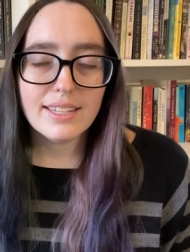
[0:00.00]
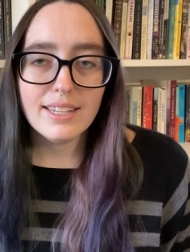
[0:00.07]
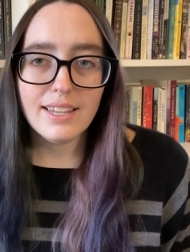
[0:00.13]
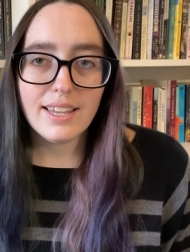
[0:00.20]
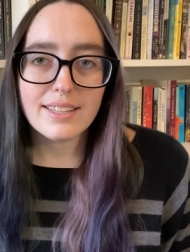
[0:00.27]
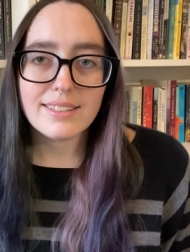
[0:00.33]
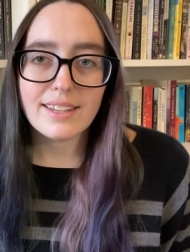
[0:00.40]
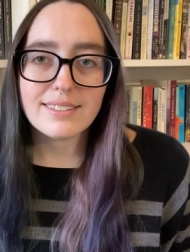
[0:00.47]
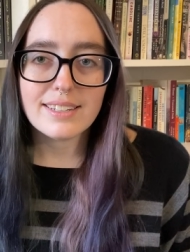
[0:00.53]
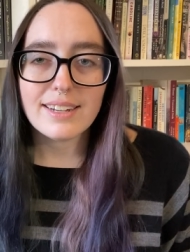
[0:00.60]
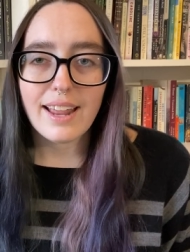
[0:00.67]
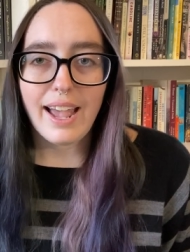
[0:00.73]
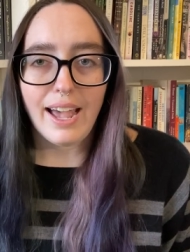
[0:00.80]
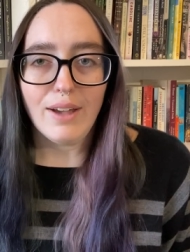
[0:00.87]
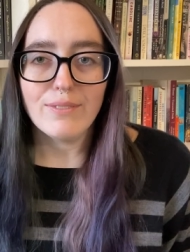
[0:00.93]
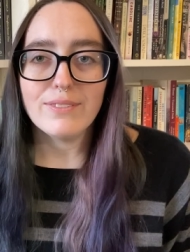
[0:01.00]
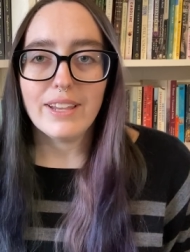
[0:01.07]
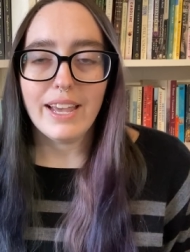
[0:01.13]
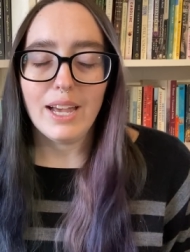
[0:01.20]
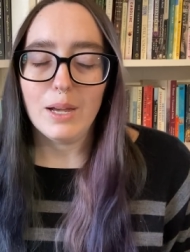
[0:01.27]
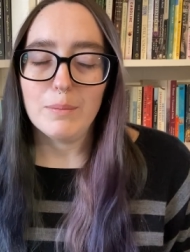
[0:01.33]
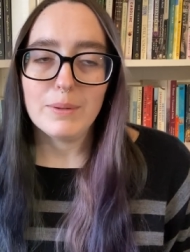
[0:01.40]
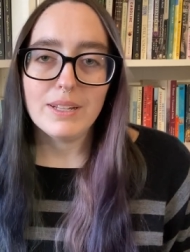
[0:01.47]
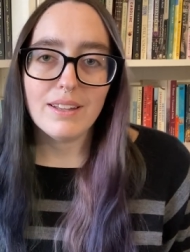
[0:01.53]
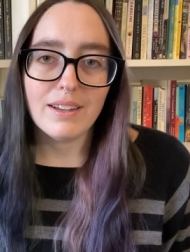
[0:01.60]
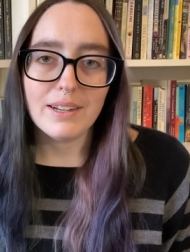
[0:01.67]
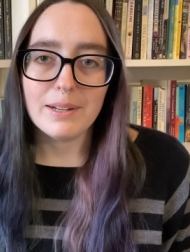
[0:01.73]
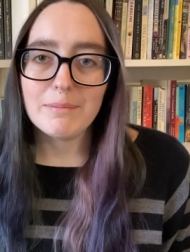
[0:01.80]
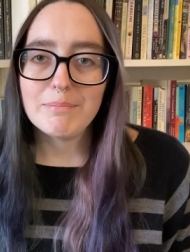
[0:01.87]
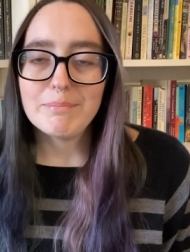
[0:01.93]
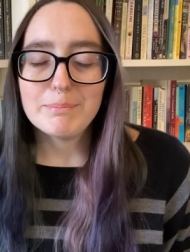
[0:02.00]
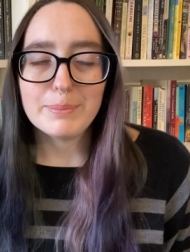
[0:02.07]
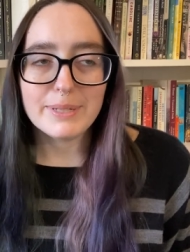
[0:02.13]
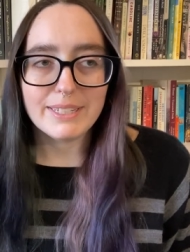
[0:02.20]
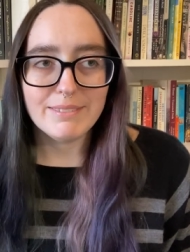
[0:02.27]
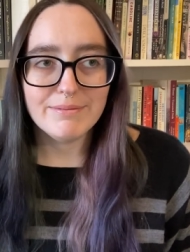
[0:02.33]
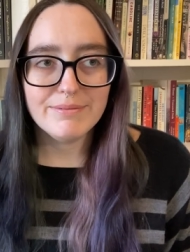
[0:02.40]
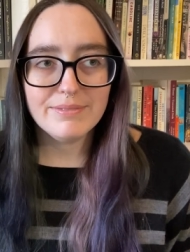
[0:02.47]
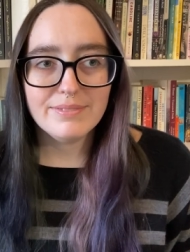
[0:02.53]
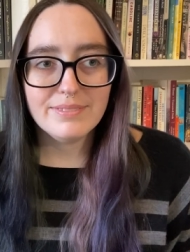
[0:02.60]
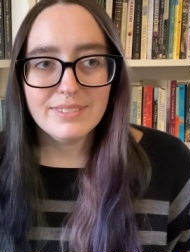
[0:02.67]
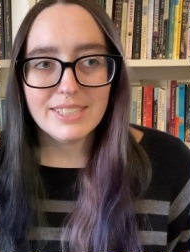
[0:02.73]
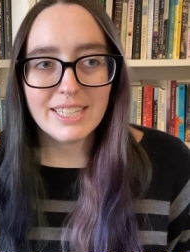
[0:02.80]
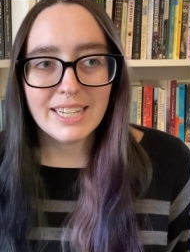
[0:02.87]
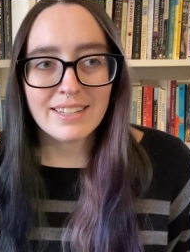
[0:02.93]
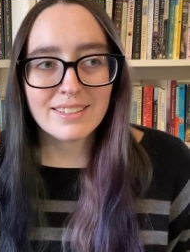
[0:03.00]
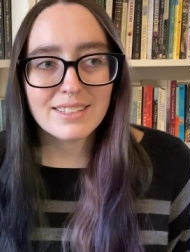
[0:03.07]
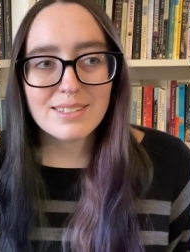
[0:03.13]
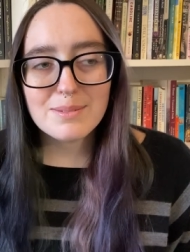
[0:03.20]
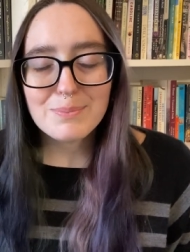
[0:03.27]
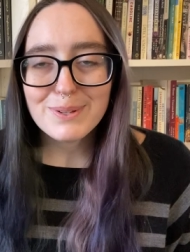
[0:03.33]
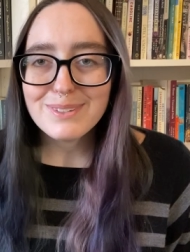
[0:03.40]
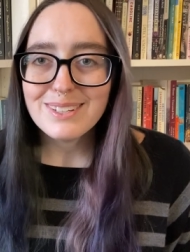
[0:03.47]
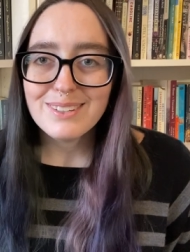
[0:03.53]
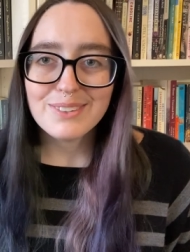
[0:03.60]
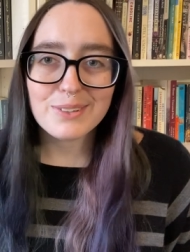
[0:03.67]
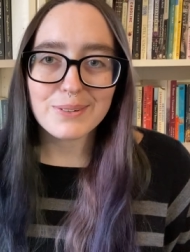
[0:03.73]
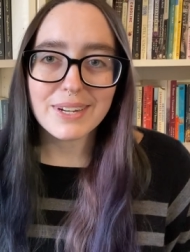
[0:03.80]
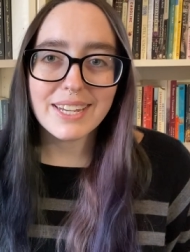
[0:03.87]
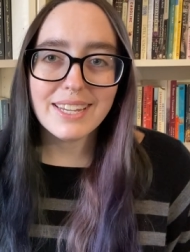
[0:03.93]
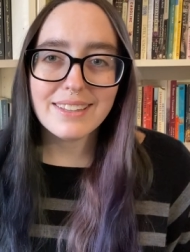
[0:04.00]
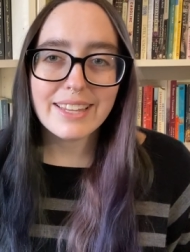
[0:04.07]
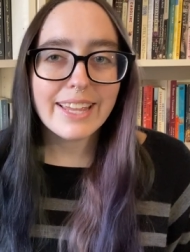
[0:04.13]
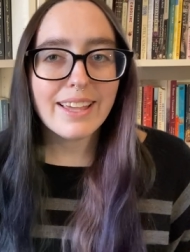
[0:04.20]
it doesn't have to happen. Um, but yeah, this wasn't great.